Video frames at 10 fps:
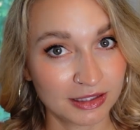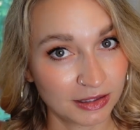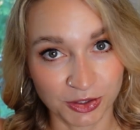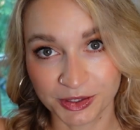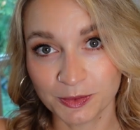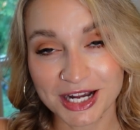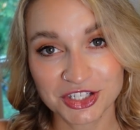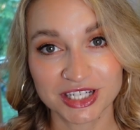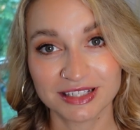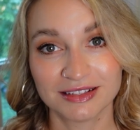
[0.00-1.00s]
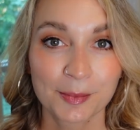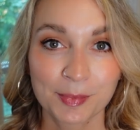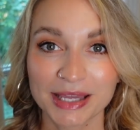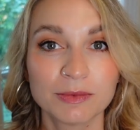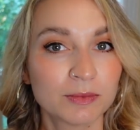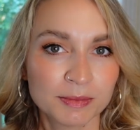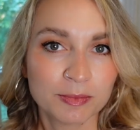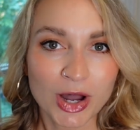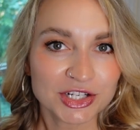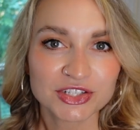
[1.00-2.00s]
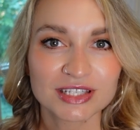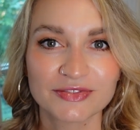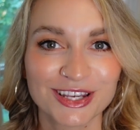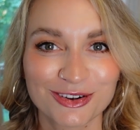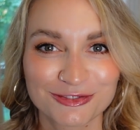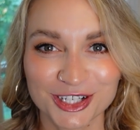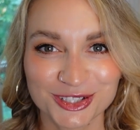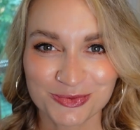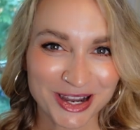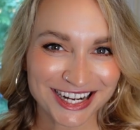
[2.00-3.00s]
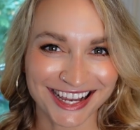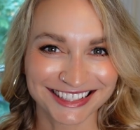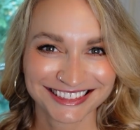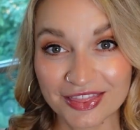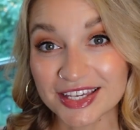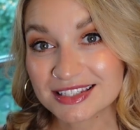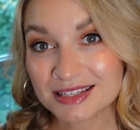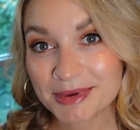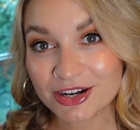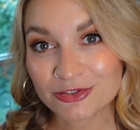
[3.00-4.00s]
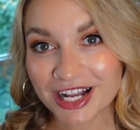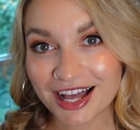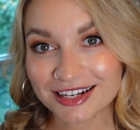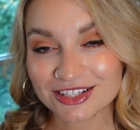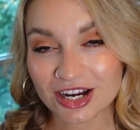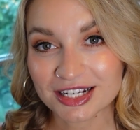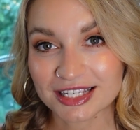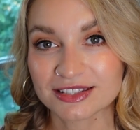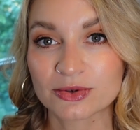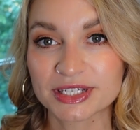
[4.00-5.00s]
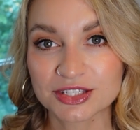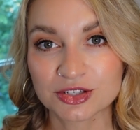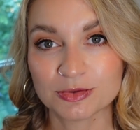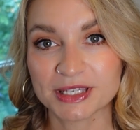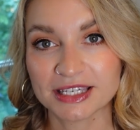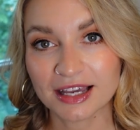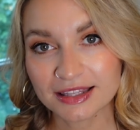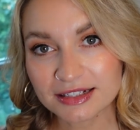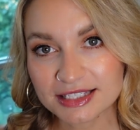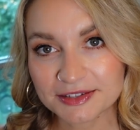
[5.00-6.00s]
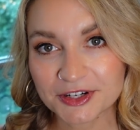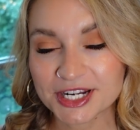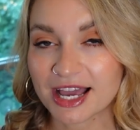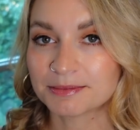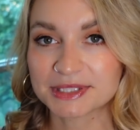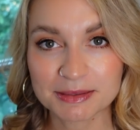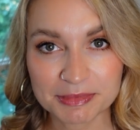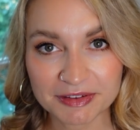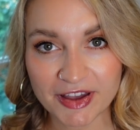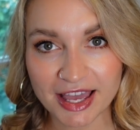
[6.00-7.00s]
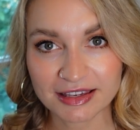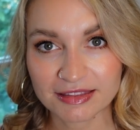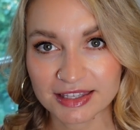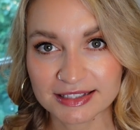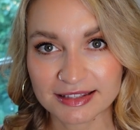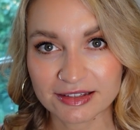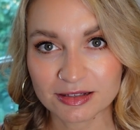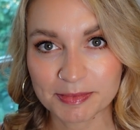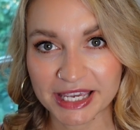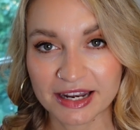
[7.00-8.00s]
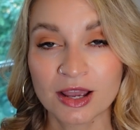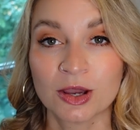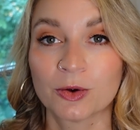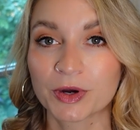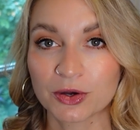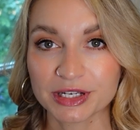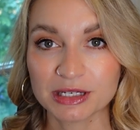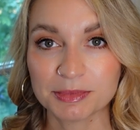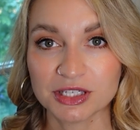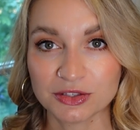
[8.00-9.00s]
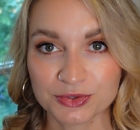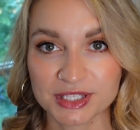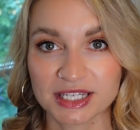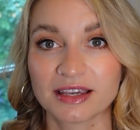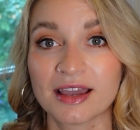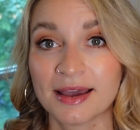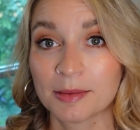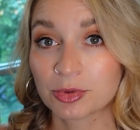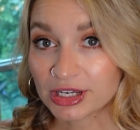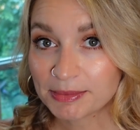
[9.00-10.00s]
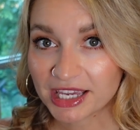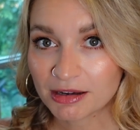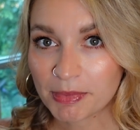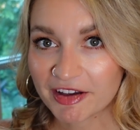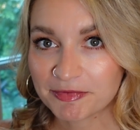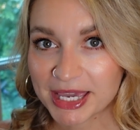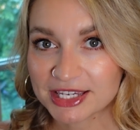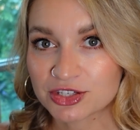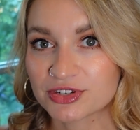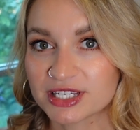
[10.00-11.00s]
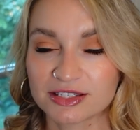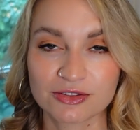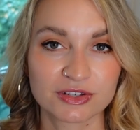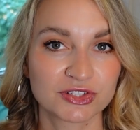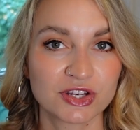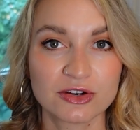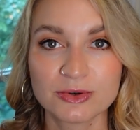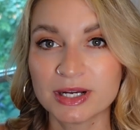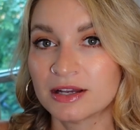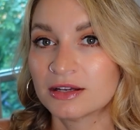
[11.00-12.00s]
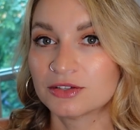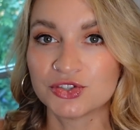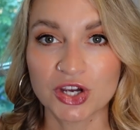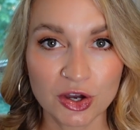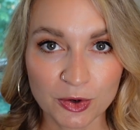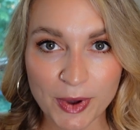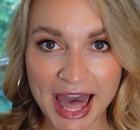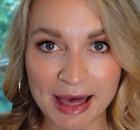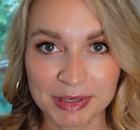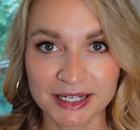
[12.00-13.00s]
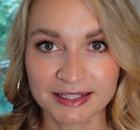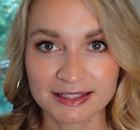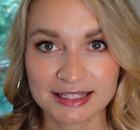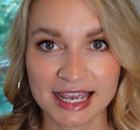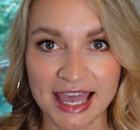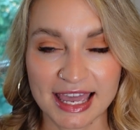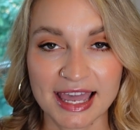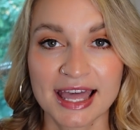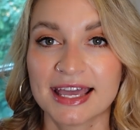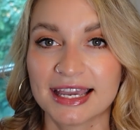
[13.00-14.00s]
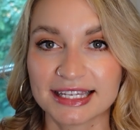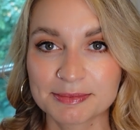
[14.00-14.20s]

you can watch it, but watch this video first, why not? This tomato ricotta tart is going to be a little different. I'm simplifying things a little bit. We're going to be using pre-made puff pastry, so there's no dough happening today. It's